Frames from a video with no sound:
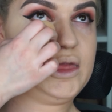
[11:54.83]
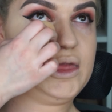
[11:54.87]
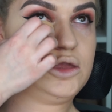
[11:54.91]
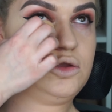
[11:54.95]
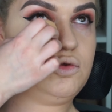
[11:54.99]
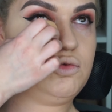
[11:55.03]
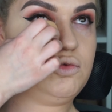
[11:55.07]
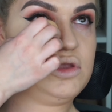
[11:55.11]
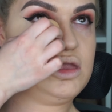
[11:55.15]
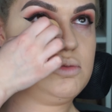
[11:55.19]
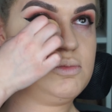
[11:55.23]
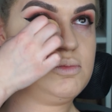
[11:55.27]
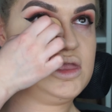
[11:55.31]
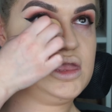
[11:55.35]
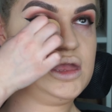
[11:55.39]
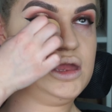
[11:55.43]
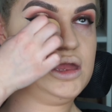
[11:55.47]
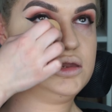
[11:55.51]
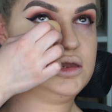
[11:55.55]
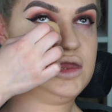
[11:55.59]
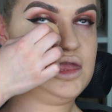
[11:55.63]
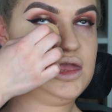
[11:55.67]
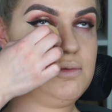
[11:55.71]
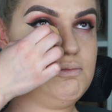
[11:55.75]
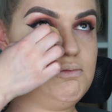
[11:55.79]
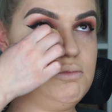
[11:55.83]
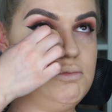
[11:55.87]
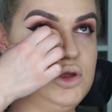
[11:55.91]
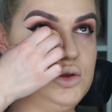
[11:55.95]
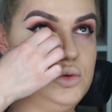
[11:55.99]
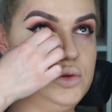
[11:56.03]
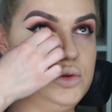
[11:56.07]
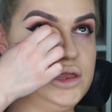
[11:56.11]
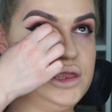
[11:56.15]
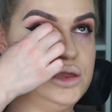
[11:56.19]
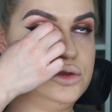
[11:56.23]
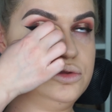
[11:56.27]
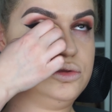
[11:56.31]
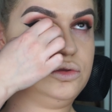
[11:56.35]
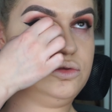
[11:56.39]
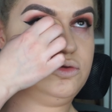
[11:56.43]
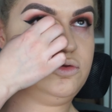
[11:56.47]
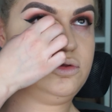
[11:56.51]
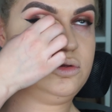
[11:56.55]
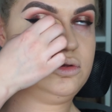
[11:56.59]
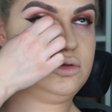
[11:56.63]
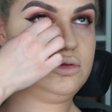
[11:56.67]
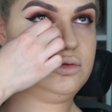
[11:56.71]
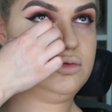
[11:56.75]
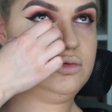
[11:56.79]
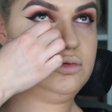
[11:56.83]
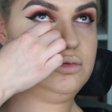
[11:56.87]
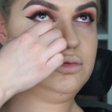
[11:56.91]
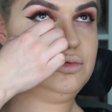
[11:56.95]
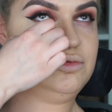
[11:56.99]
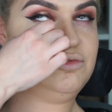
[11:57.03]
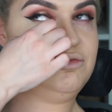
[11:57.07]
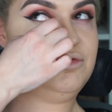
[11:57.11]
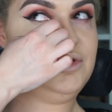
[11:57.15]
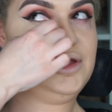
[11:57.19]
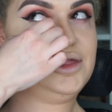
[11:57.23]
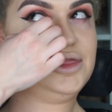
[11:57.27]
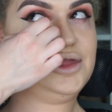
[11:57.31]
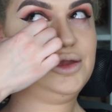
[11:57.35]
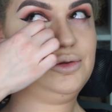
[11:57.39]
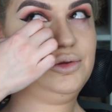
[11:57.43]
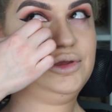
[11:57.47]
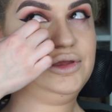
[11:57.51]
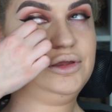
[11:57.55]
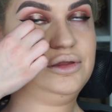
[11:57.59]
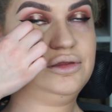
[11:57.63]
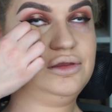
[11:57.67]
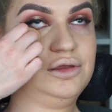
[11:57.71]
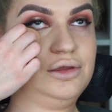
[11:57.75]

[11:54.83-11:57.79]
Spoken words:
creamy and emollient, do you like that word?